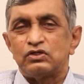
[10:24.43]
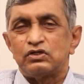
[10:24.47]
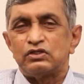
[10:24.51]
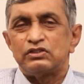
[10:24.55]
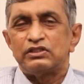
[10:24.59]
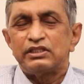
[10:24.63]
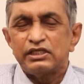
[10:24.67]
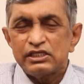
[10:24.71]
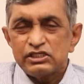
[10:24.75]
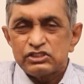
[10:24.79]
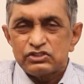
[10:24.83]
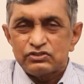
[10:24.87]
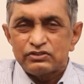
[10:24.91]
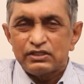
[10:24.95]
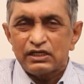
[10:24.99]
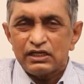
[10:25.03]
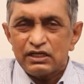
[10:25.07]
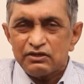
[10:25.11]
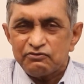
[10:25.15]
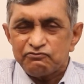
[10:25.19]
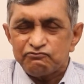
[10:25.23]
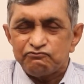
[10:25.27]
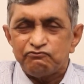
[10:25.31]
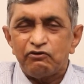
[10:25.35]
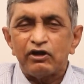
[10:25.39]
These
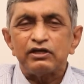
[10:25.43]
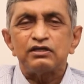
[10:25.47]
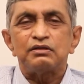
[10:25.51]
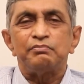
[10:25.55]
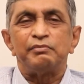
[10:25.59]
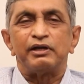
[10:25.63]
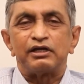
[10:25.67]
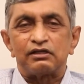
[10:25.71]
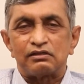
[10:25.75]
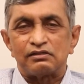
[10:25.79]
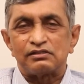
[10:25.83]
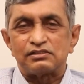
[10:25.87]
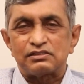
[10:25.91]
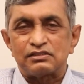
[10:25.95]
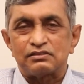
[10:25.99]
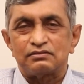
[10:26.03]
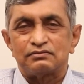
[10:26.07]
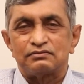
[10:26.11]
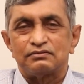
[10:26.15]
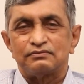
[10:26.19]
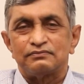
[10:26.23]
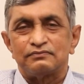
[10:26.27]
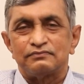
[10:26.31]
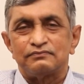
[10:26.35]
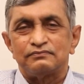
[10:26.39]
three fundamentals,
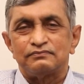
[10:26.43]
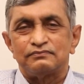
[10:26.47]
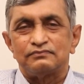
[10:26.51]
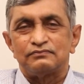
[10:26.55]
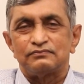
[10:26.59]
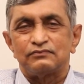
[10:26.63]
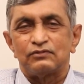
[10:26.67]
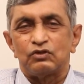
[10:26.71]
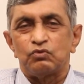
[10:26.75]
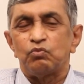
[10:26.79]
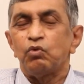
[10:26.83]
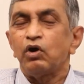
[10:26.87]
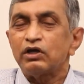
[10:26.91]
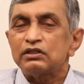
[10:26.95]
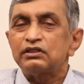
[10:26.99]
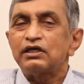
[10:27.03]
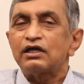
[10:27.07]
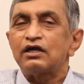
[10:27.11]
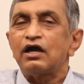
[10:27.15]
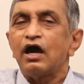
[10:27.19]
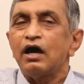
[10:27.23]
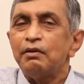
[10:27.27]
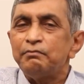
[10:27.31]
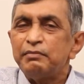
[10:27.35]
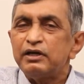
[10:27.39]
what the
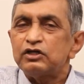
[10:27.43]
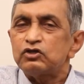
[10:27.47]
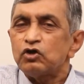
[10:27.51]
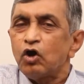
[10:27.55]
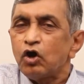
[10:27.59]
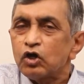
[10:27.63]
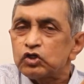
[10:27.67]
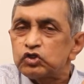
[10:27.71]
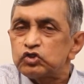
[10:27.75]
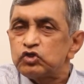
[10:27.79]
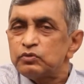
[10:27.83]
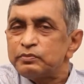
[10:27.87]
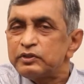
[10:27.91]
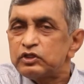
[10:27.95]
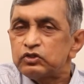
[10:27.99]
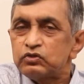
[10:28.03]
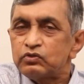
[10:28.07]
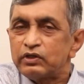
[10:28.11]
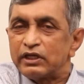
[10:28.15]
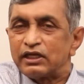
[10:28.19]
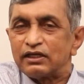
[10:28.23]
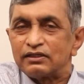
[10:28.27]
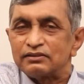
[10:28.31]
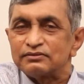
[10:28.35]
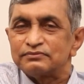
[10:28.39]
government ought to be
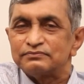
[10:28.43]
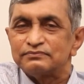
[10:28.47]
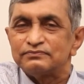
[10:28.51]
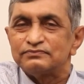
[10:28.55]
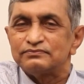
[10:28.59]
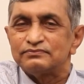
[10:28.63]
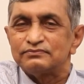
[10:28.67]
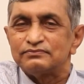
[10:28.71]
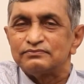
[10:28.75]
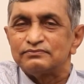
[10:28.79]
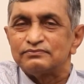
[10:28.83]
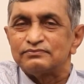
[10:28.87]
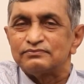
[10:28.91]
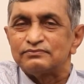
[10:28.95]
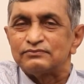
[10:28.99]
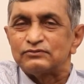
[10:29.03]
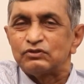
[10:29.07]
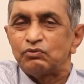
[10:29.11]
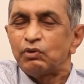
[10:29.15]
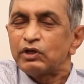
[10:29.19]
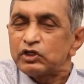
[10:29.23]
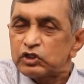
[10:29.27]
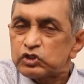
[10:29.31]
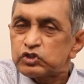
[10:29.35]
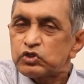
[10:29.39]
doing,
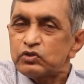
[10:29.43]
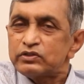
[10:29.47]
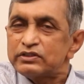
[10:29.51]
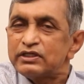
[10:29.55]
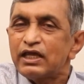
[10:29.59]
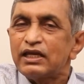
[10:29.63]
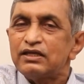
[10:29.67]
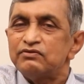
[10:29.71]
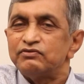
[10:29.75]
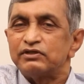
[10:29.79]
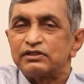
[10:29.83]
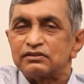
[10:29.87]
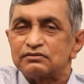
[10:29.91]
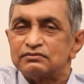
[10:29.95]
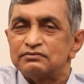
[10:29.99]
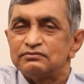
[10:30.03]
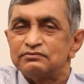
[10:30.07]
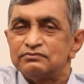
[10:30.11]
what it should deliver,